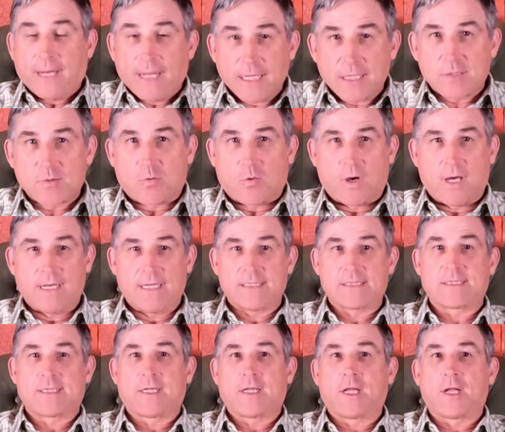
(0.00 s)
Each one is
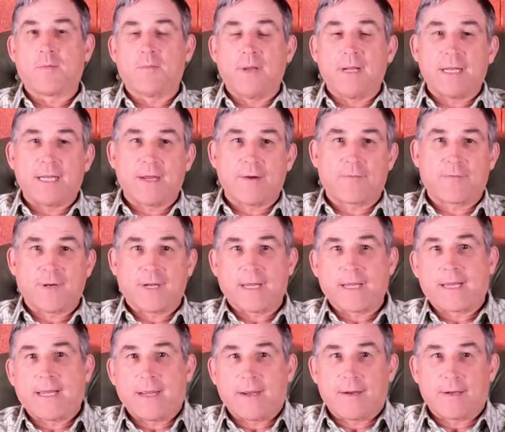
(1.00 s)
a little bit different in
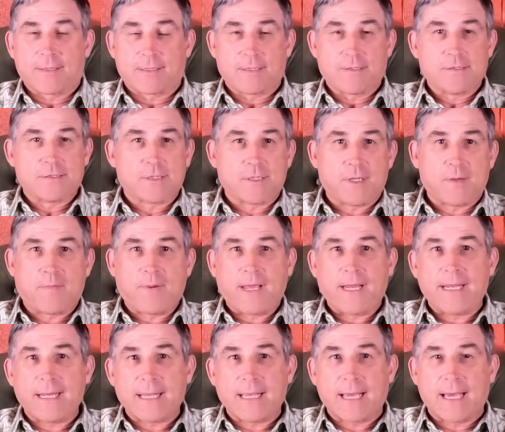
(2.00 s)
character. So
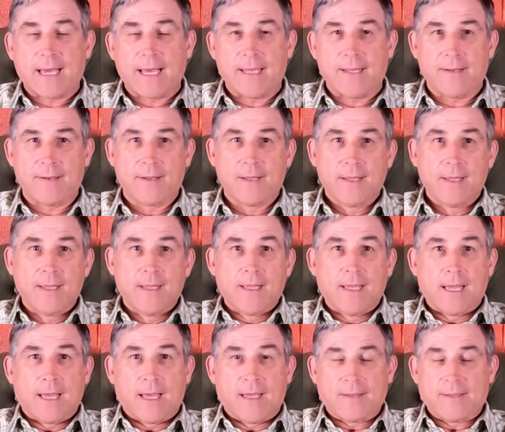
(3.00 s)
depending on
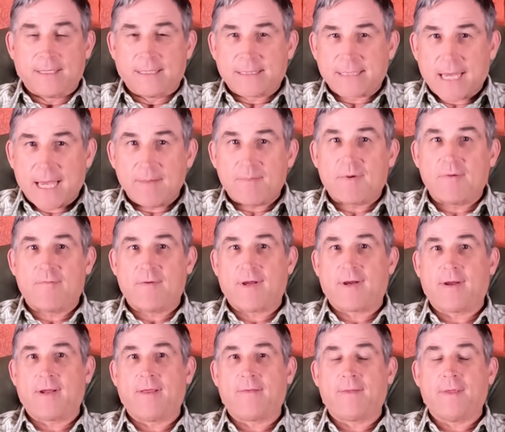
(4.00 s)
the type of
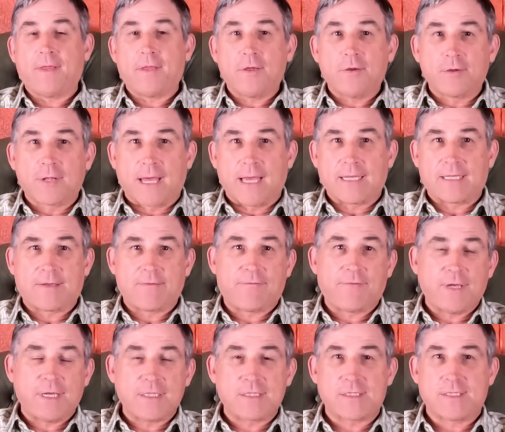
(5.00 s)
area that you like to
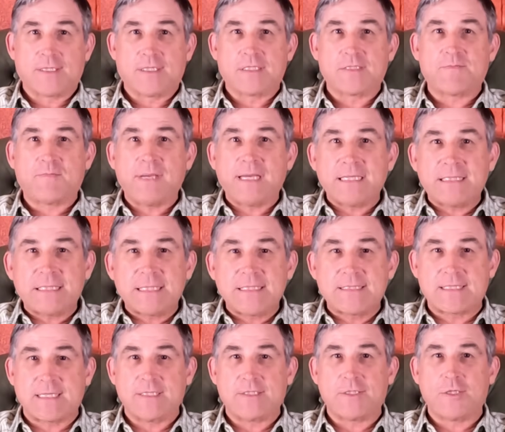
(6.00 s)
fish and the species
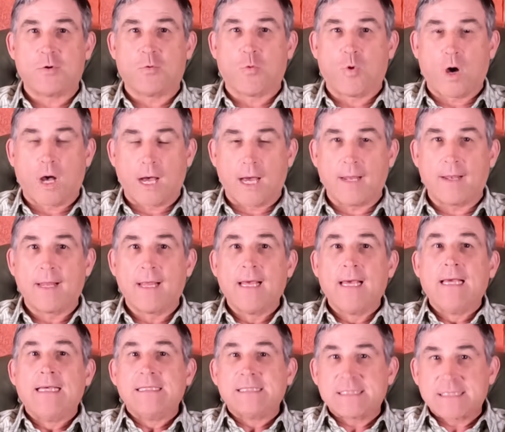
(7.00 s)
that you want,
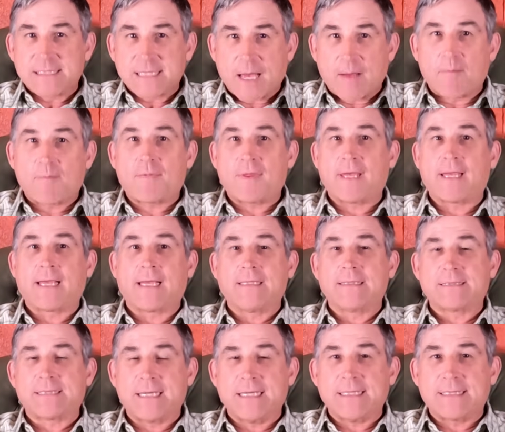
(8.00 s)
something
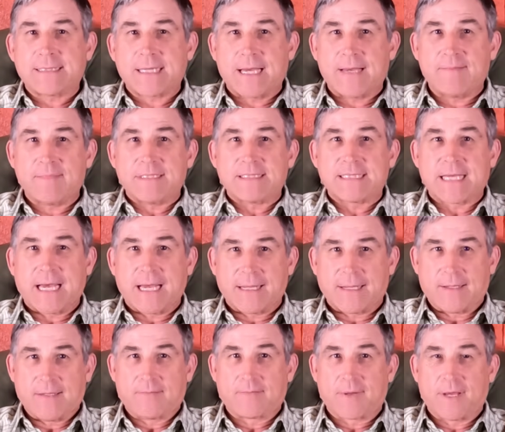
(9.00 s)
at St. Simon's
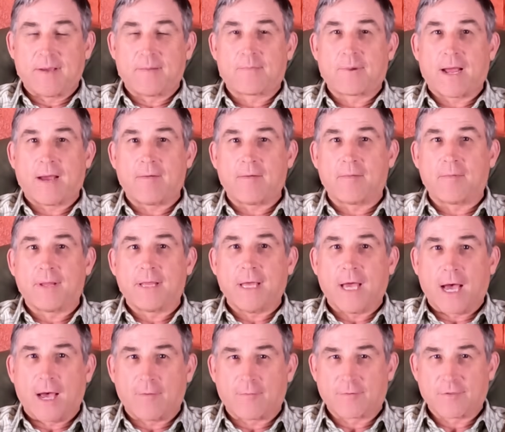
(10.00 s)
Island probably
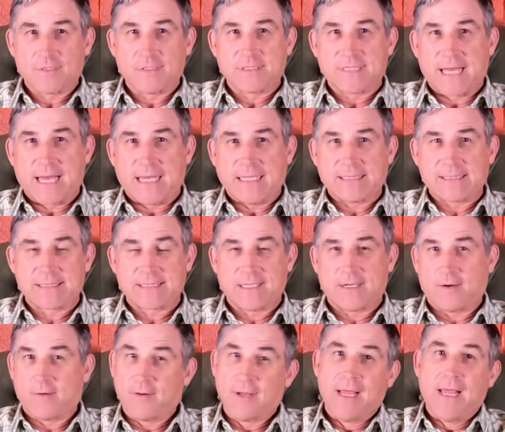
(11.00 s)
offers that.
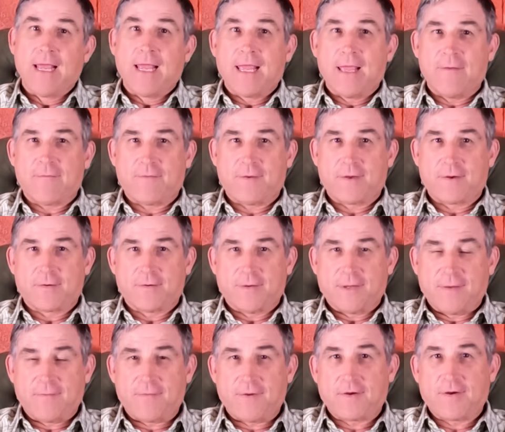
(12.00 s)
So if
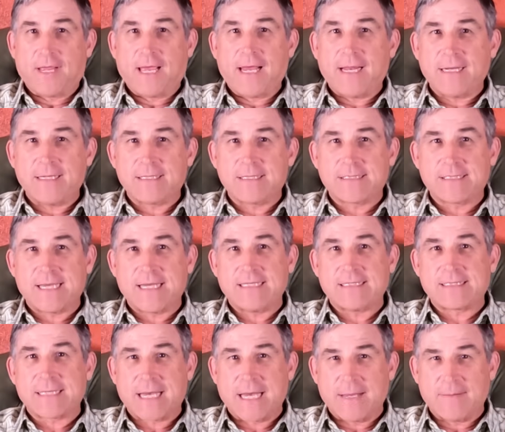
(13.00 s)
you're headed to St.
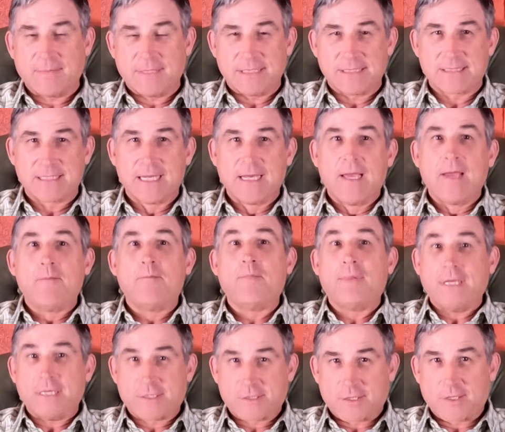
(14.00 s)
Simon's,
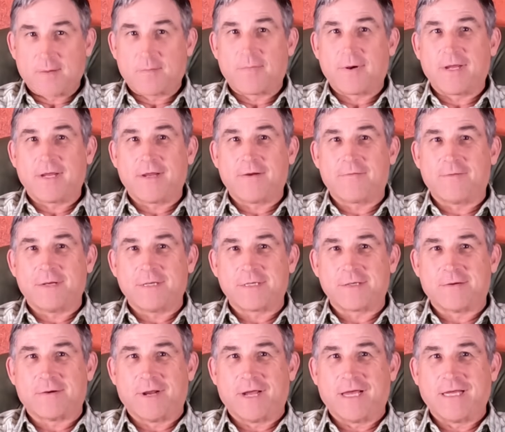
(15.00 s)
be sure to bring your
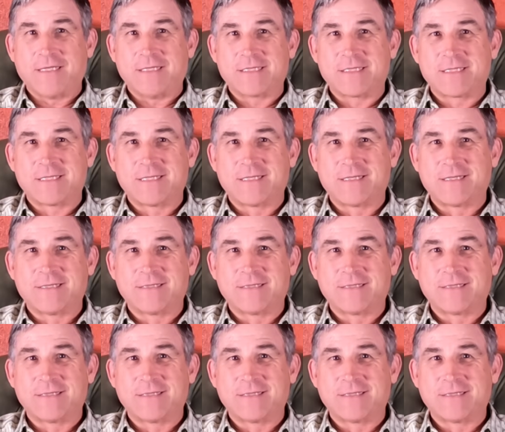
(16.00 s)
fishing rods.